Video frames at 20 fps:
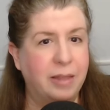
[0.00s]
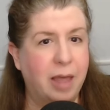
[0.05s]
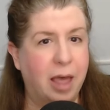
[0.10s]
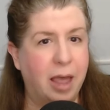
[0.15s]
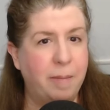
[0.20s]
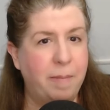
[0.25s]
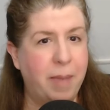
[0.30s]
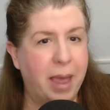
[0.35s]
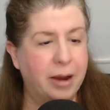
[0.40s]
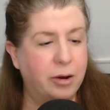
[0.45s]

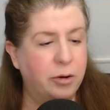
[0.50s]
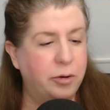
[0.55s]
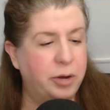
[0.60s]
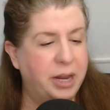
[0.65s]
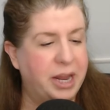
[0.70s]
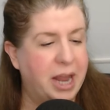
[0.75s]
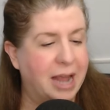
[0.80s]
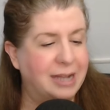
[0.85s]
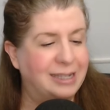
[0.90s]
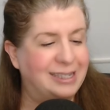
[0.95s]
linebacker.
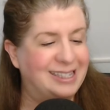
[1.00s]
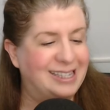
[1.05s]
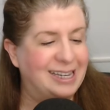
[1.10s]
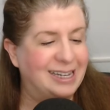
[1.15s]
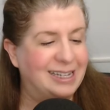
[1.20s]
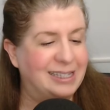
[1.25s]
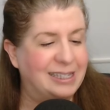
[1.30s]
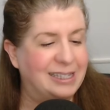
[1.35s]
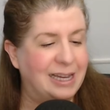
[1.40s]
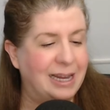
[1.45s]
He had
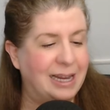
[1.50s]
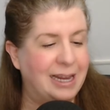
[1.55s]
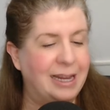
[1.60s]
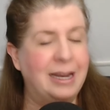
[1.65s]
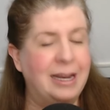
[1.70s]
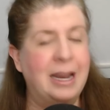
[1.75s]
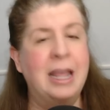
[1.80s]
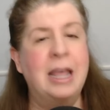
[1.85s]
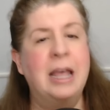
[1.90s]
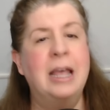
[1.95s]

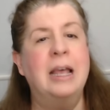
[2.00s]
16.